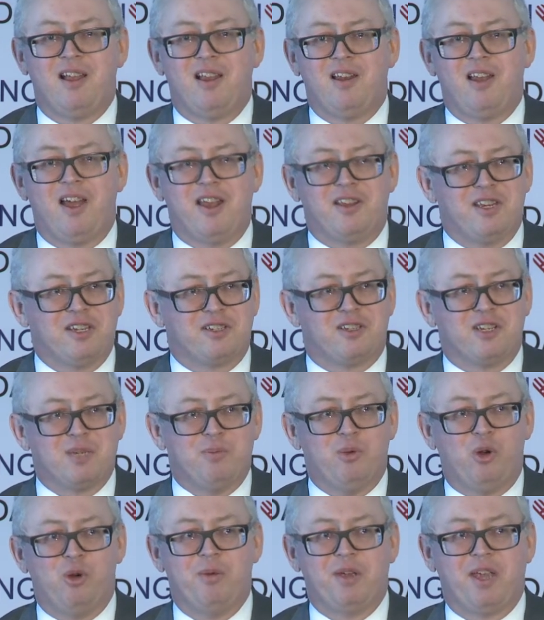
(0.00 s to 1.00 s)
like just a
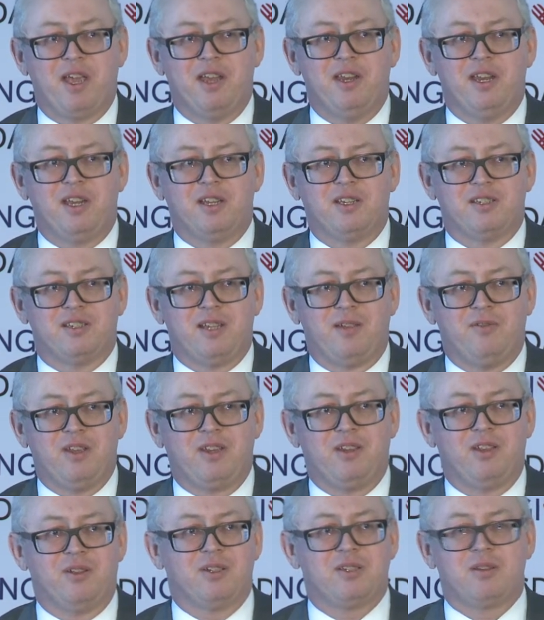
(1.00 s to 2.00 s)
small beginning to
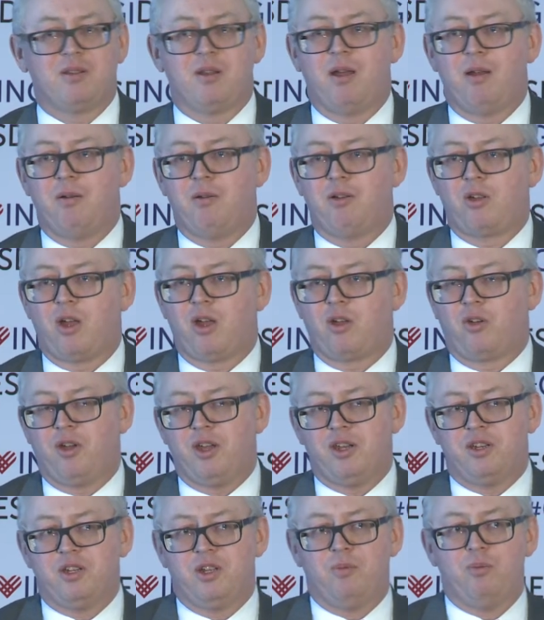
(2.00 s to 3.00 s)
something that's a
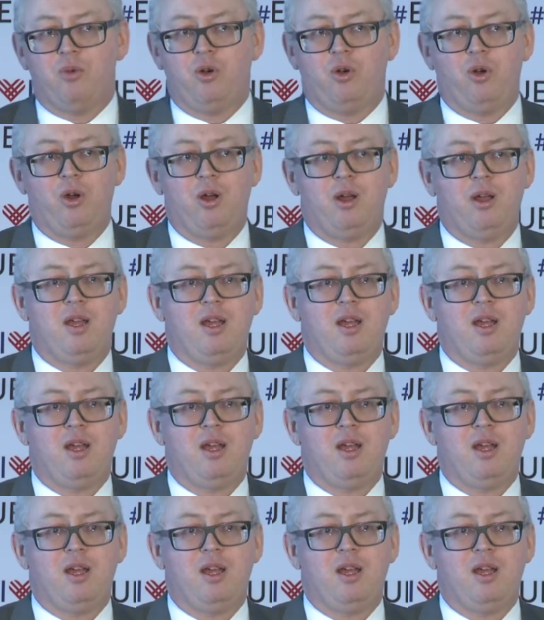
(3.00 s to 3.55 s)
great deal more